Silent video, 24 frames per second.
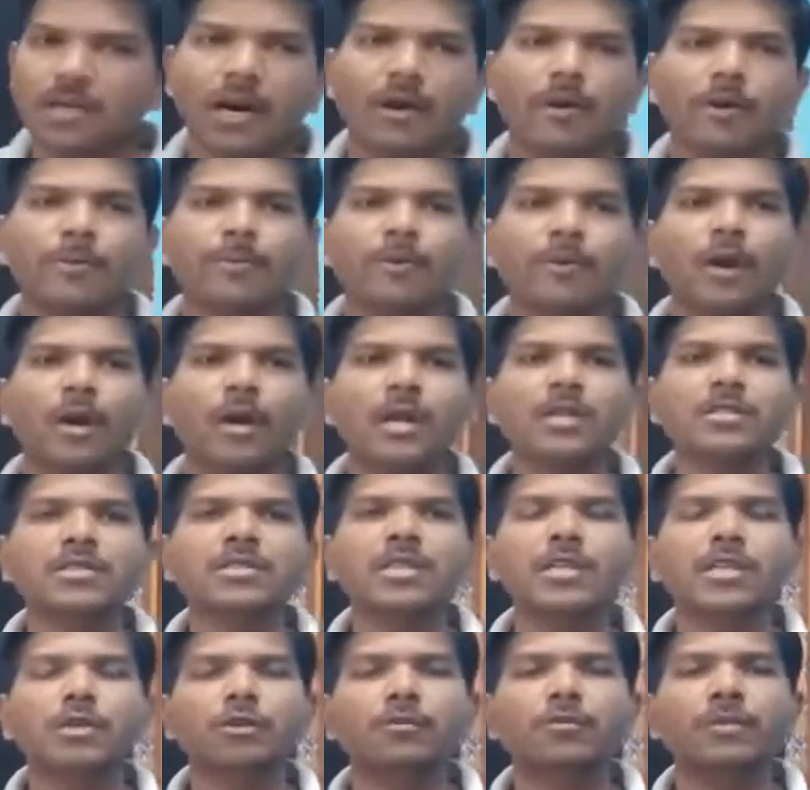Our products
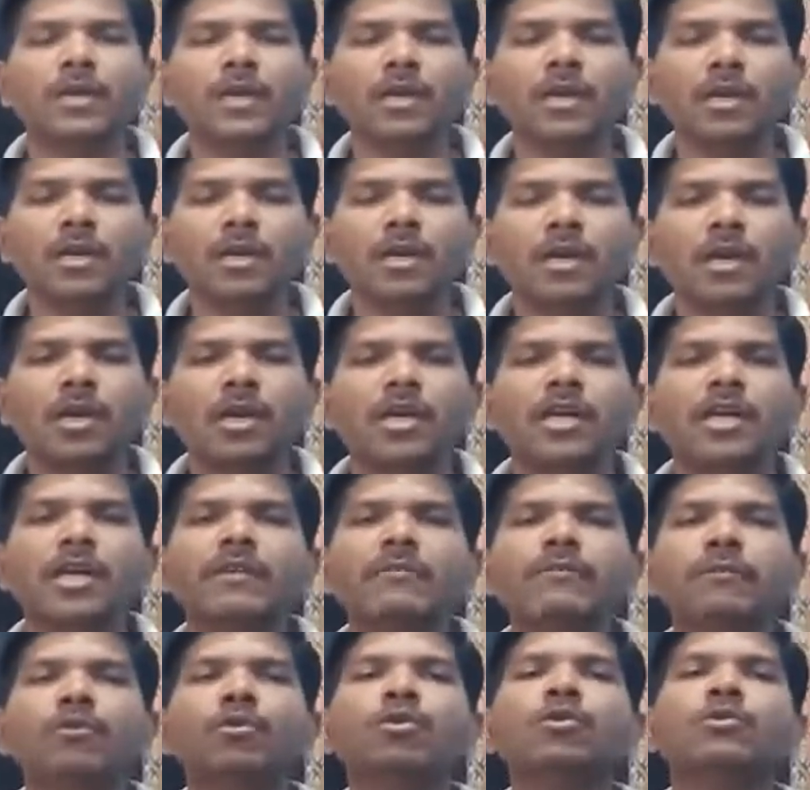need to
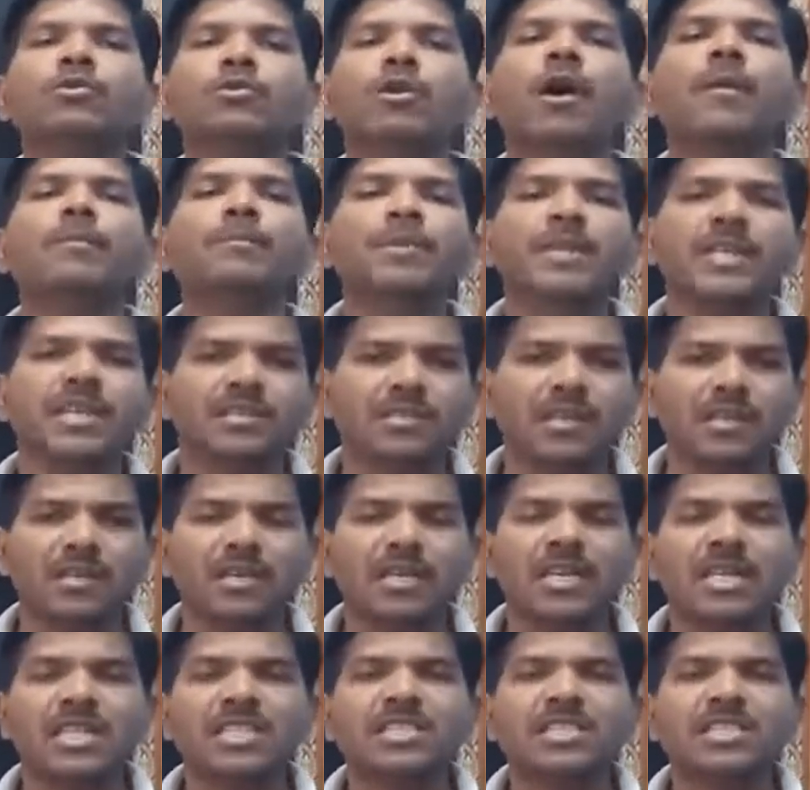give good competition,